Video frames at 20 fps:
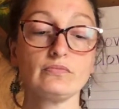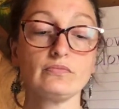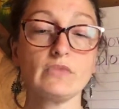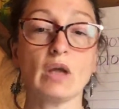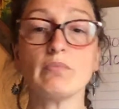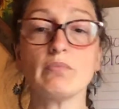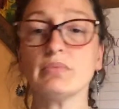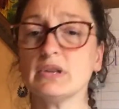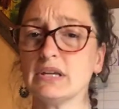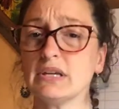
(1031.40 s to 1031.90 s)

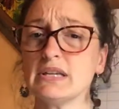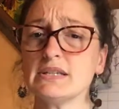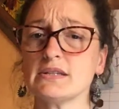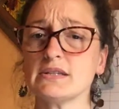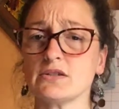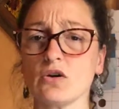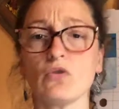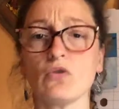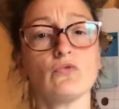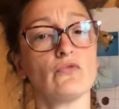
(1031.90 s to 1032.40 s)
Please
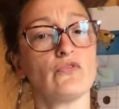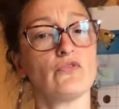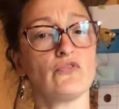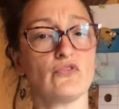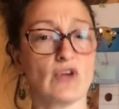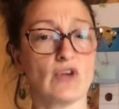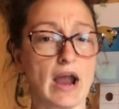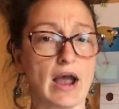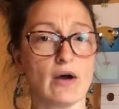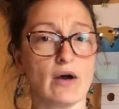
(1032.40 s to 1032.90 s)
don't
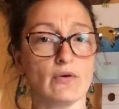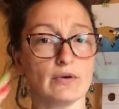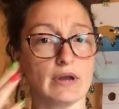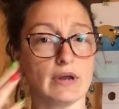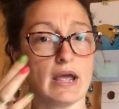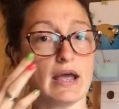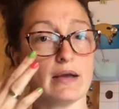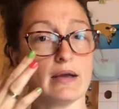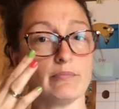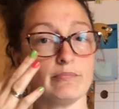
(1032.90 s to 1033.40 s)
frown
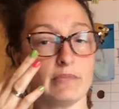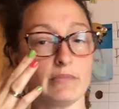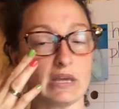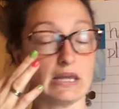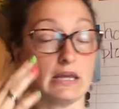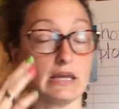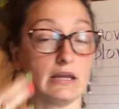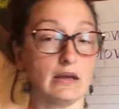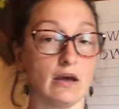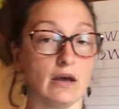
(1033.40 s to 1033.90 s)
at
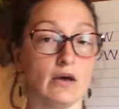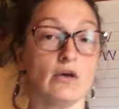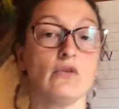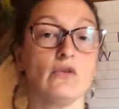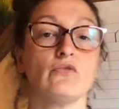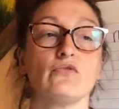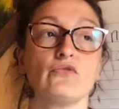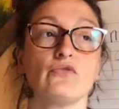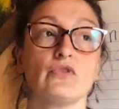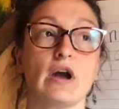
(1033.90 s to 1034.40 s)
me.
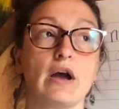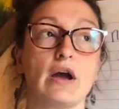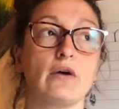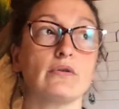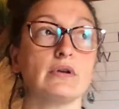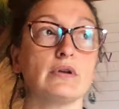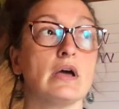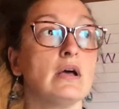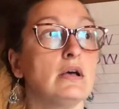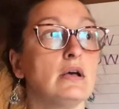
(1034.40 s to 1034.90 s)

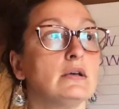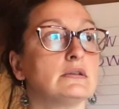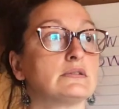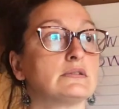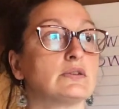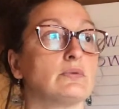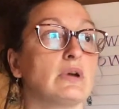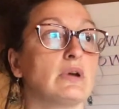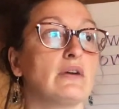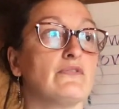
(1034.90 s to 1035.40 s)
Frown. So
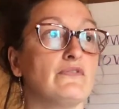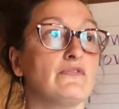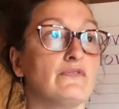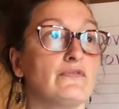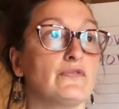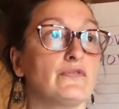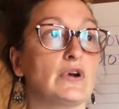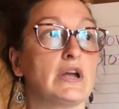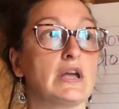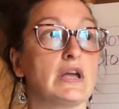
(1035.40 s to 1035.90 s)
we have
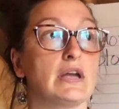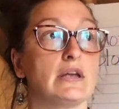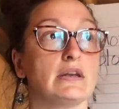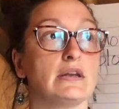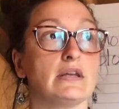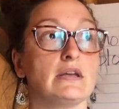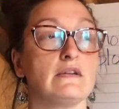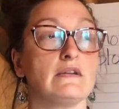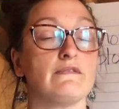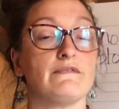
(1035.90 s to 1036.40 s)

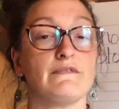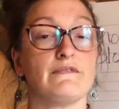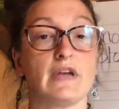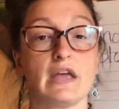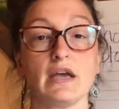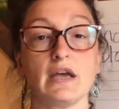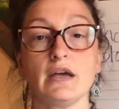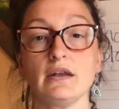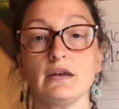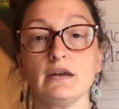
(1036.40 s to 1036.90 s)
Franny
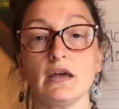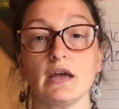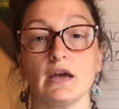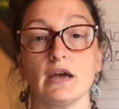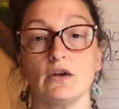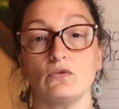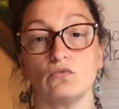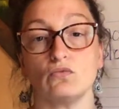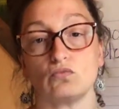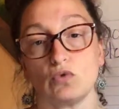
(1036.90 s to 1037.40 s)
Fan
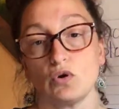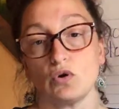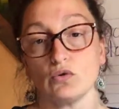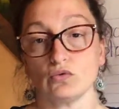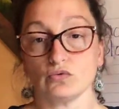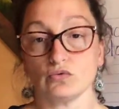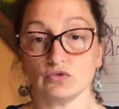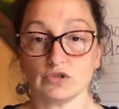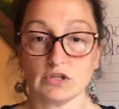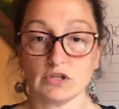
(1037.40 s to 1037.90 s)
and
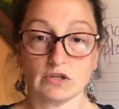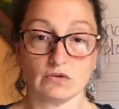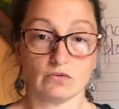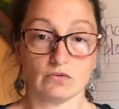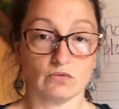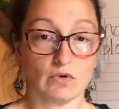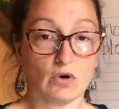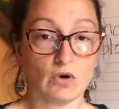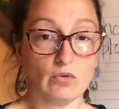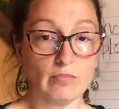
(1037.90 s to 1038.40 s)
Rosie
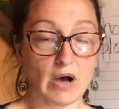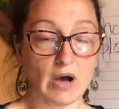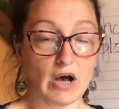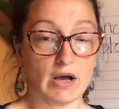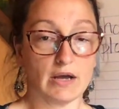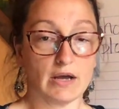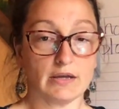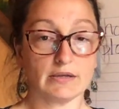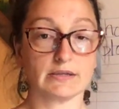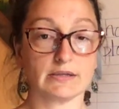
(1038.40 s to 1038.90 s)

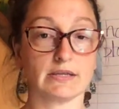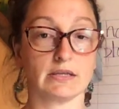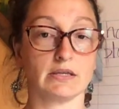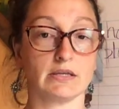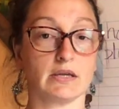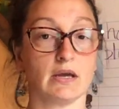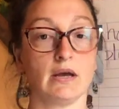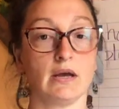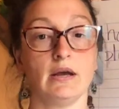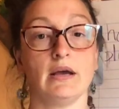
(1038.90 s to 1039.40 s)
Robot.
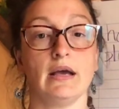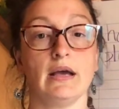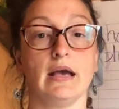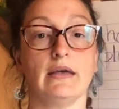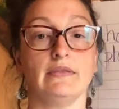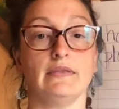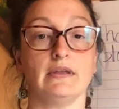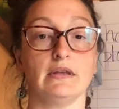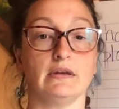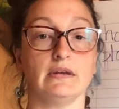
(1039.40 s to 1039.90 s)

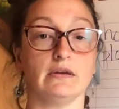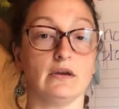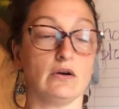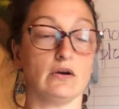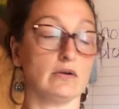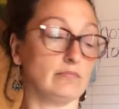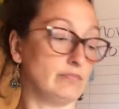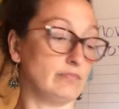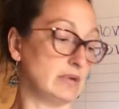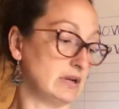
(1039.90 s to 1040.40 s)
And then our
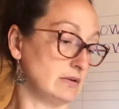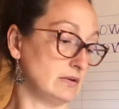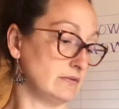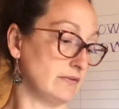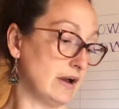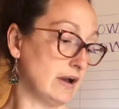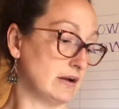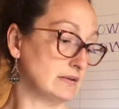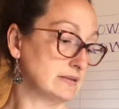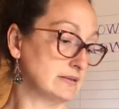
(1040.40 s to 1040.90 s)
middle
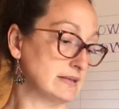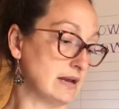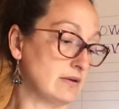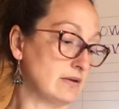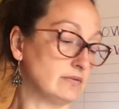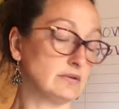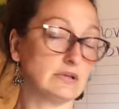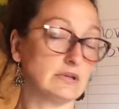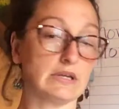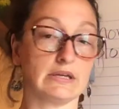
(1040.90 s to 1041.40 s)
vowel
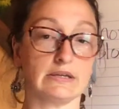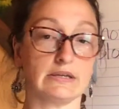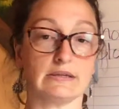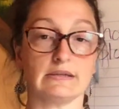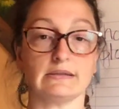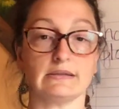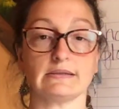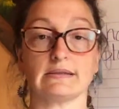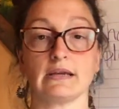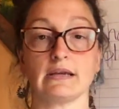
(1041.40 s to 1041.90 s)
sound
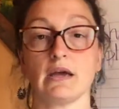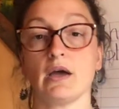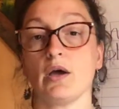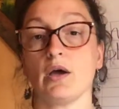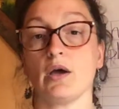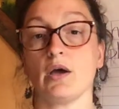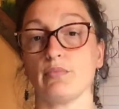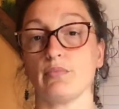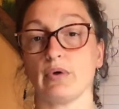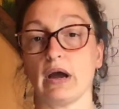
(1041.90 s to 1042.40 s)
is
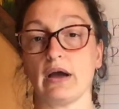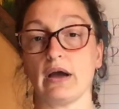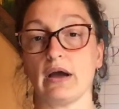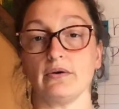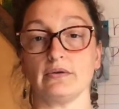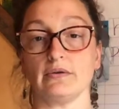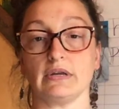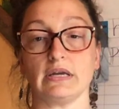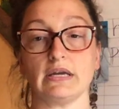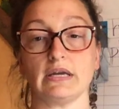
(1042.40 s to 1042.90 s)

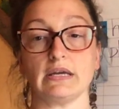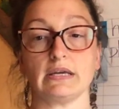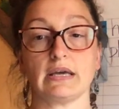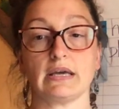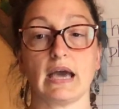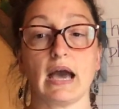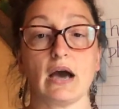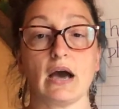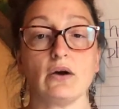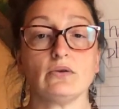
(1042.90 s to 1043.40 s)
Brownie
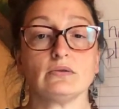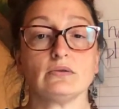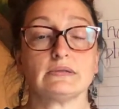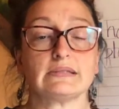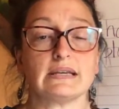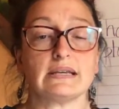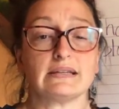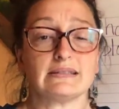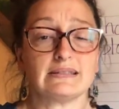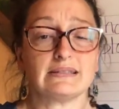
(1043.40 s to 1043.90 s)
Cow
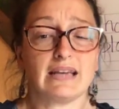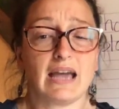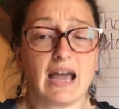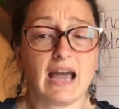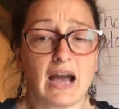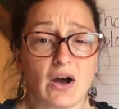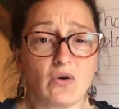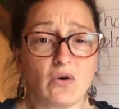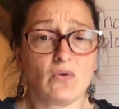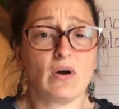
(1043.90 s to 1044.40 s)
says
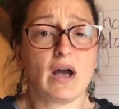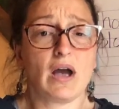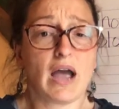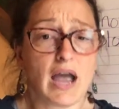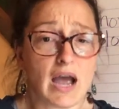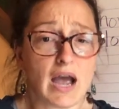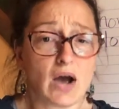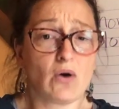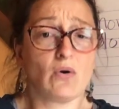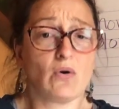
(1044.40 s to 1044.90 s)
ow,
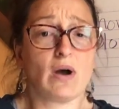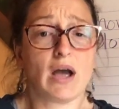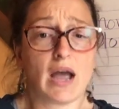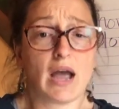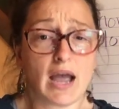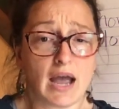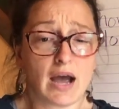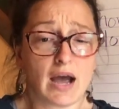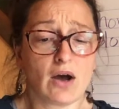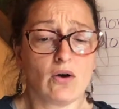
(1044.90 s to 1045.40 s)
ow,
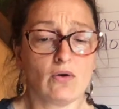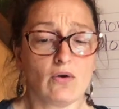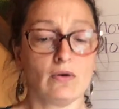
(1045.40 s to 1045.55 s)
ow.